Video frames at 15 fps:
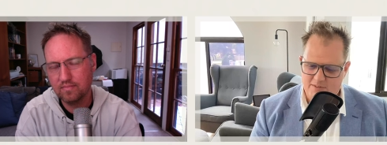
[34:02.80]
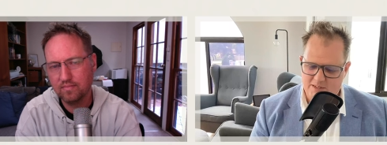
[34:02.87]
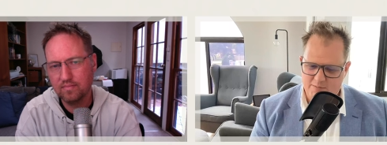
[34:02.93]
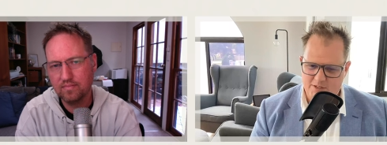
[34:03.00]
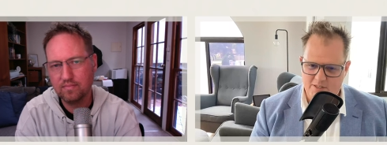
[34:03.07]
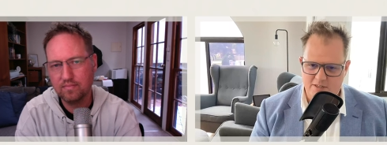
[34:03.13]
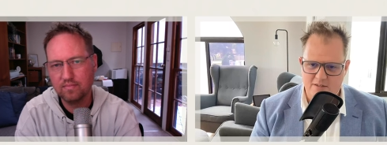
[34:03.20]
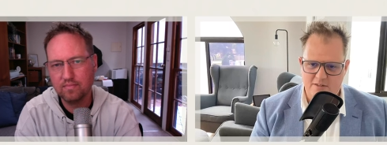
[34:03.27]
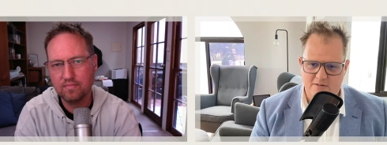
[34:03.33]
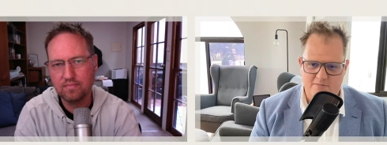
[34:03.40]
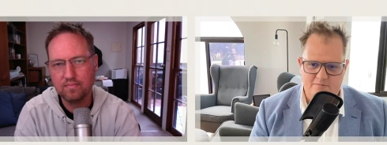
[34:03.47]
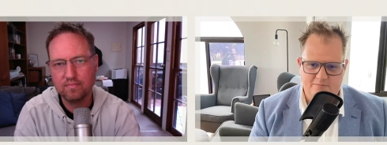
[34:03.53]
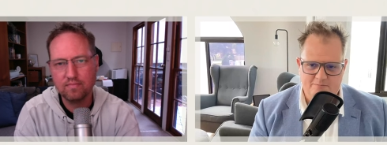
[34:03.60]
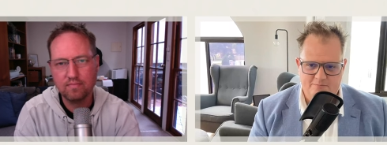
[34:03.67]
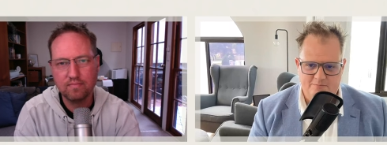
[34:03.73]
Speaker 1: That makes sense.
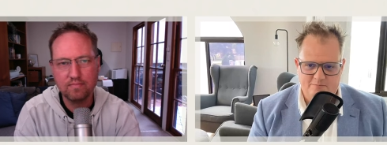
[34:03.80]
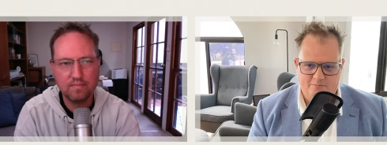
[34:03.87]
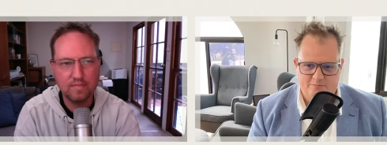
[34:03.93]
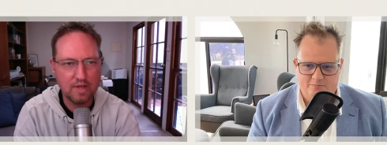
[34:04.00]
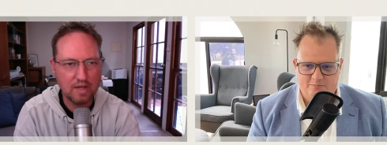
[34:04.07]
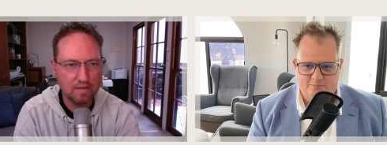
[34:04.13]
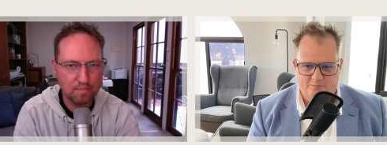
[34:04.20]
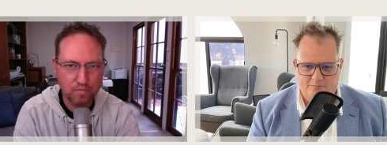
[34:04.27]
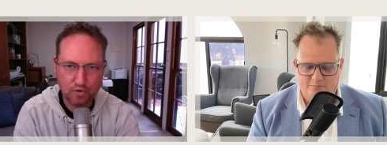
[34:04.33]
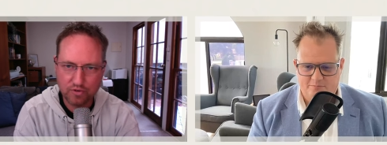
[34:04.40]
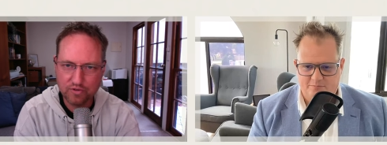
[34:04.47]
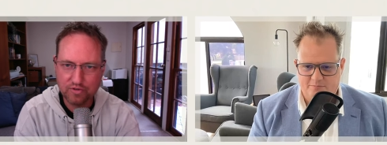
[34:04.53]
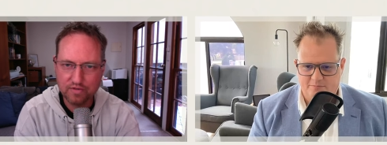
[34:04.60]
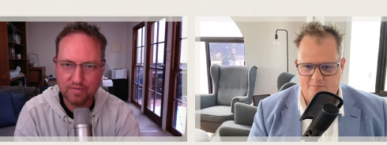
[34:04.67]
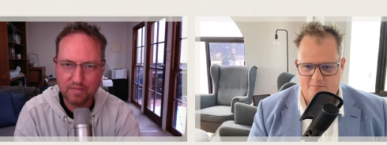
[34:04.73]
Speaker 2: Yeah,
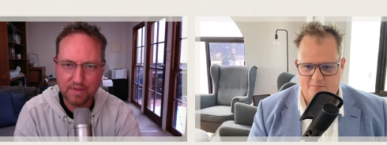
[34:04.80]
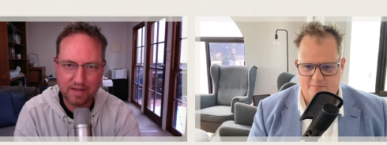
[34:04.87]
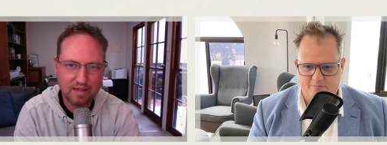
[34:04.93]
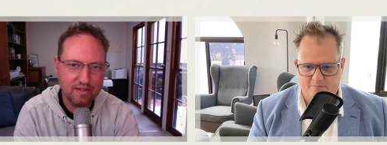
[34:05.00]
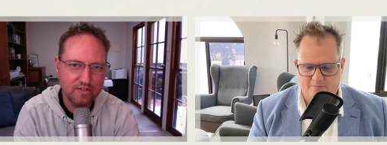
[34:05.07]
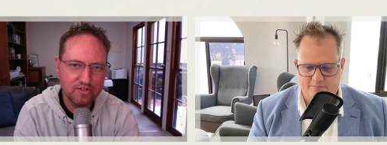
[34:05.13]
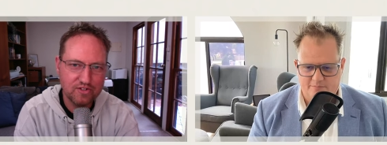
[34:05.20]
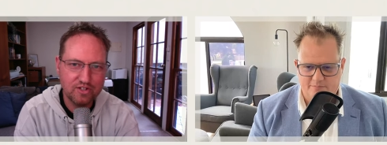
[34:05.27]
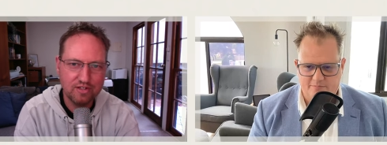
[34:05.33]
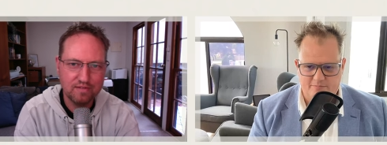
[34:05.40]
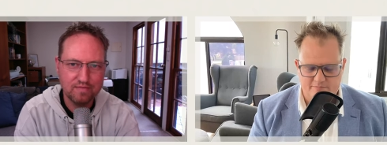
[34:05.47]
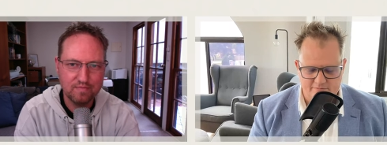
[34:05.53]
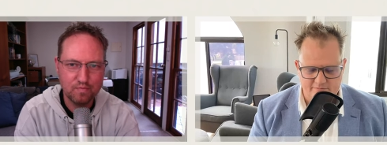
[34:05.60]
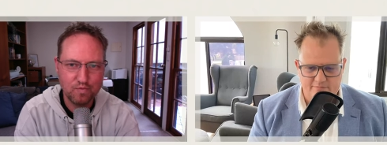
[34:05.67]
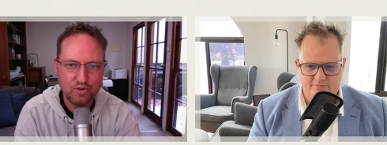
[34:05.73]
brutal. Thank you, Stu.
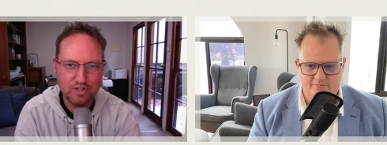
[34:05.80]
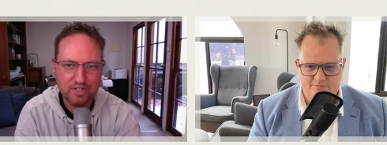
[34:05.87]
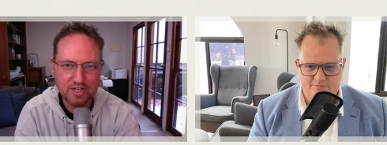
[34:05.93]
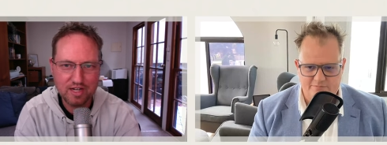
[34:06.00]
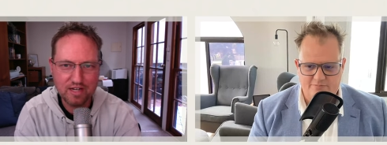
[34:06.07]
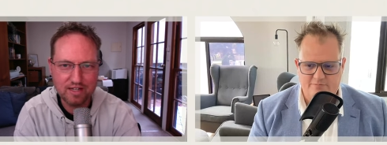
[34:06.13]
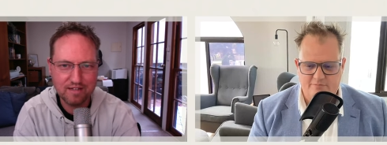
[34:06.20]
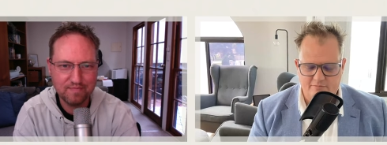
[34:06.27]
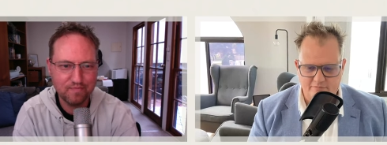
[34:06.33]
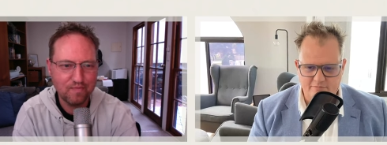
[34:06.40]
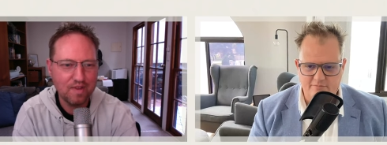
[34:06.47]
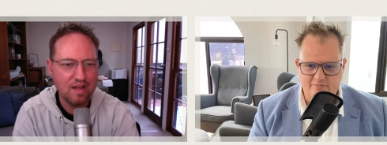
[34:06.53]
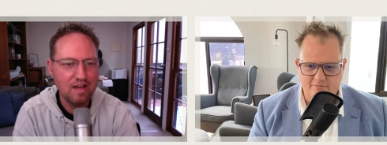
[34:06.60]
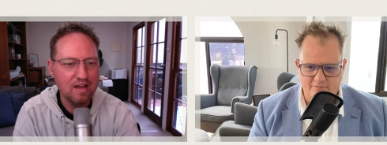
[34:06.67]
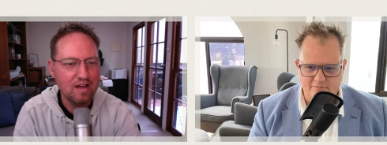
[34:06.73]
Mm-hmm. Appreciate it.
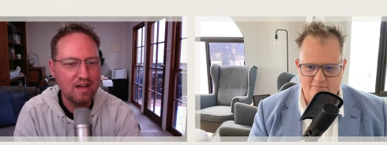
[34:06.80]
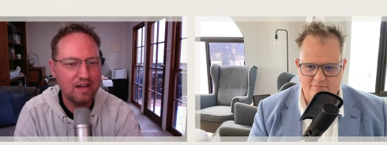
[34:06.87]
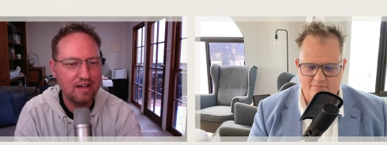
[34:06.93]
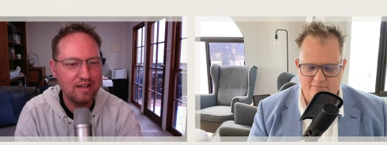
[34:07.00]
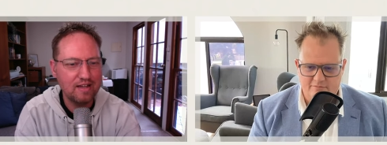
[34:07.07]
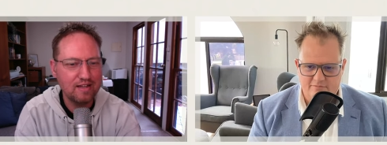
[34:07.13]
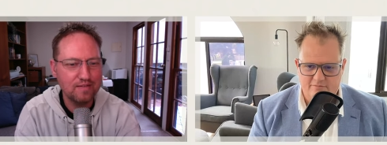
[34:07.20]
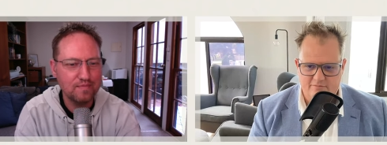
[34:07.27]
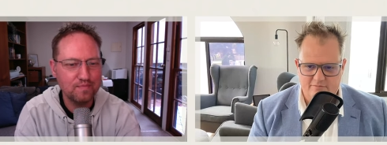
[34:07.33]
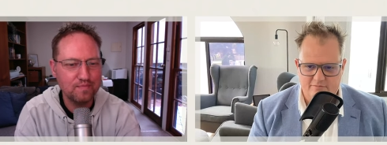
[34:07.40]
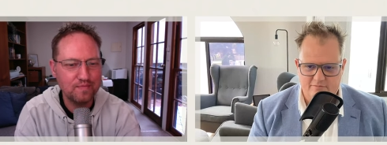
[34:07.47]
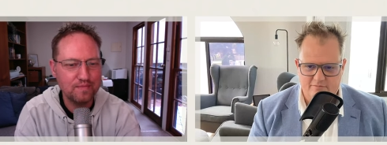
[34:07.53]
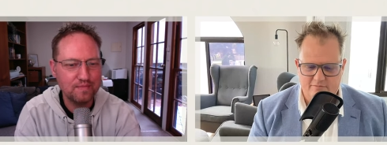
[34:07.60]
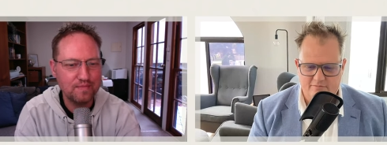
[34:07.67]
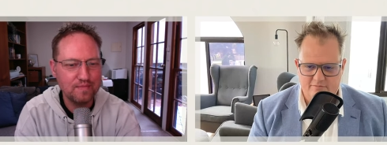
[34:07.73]
Hey, um,
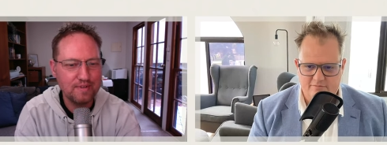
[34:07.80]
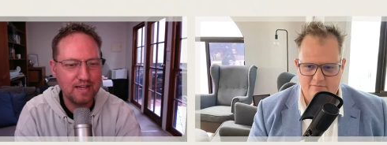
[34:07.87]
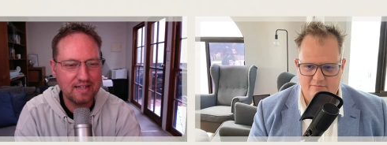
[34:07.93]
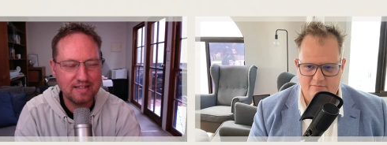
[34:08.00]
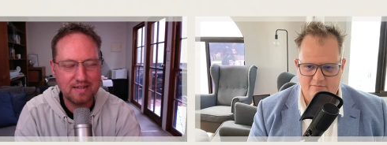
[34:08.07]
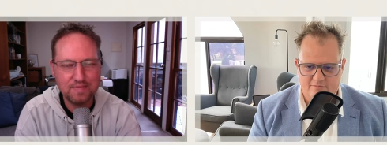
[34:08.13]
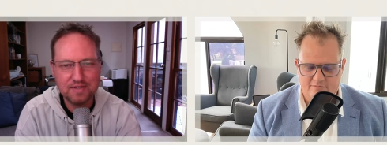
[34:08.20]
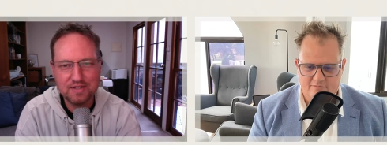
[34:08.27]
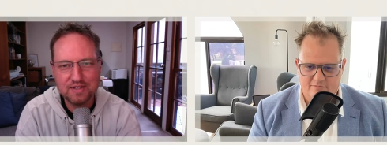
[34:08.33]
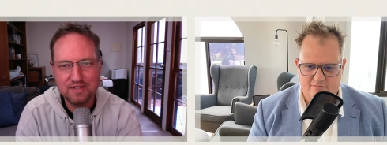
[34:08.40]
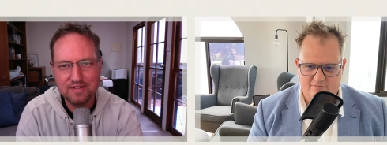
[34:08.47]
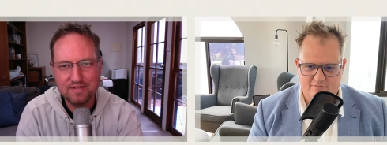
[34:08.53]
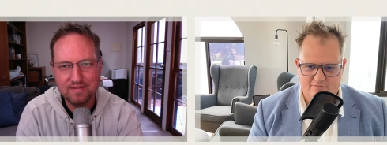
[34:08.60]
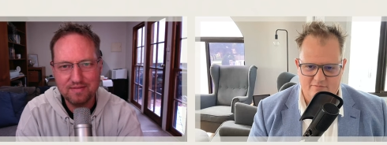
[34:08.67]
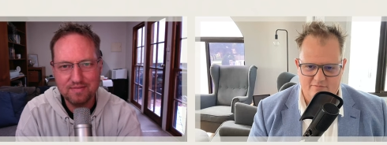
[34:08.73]
next
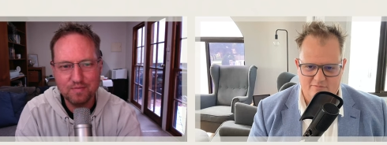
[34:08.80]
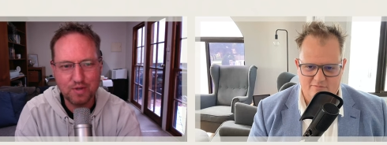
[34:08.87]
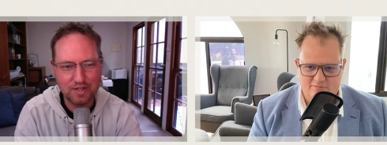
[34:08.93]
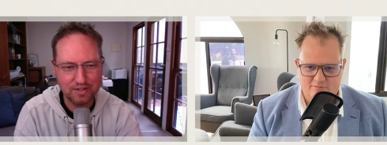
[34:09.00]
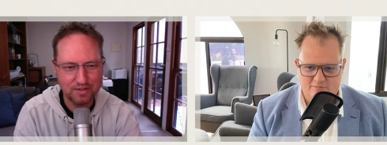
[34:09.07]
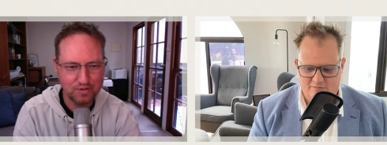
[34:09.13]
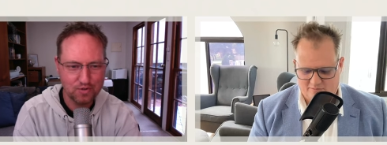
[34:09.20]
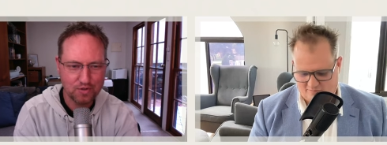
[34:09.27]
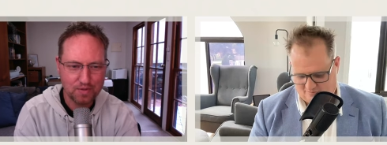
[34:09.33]
episode, we're going to talk